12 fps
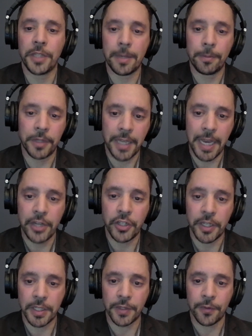
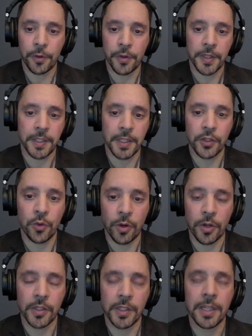implications for this
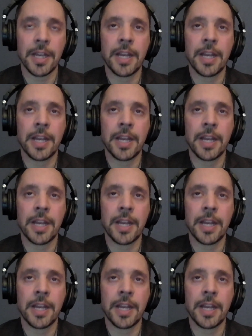discourse.